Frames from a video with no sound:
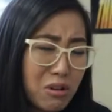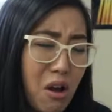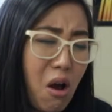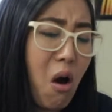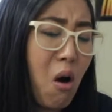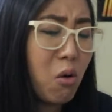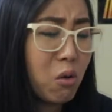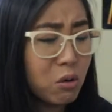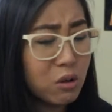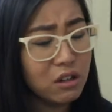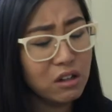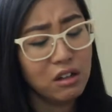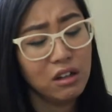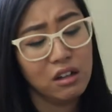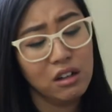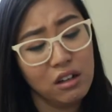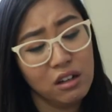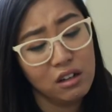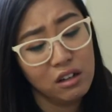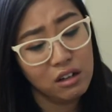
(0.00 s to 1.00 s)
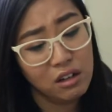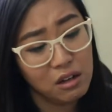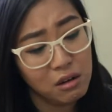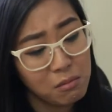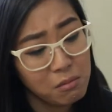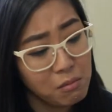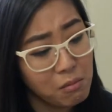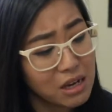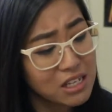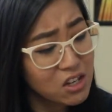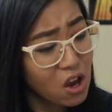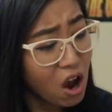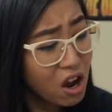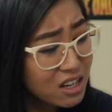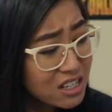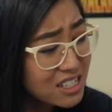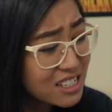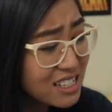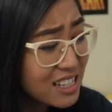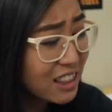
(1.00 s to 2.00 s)
no, my
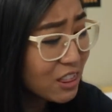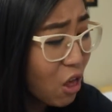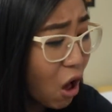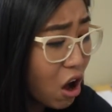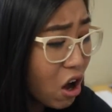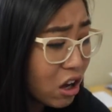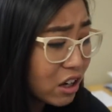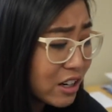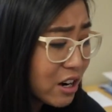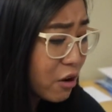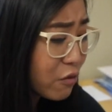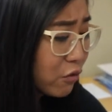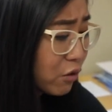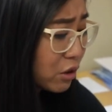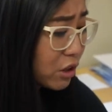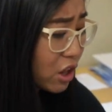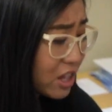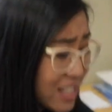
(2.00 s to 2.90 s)
song is not long enough for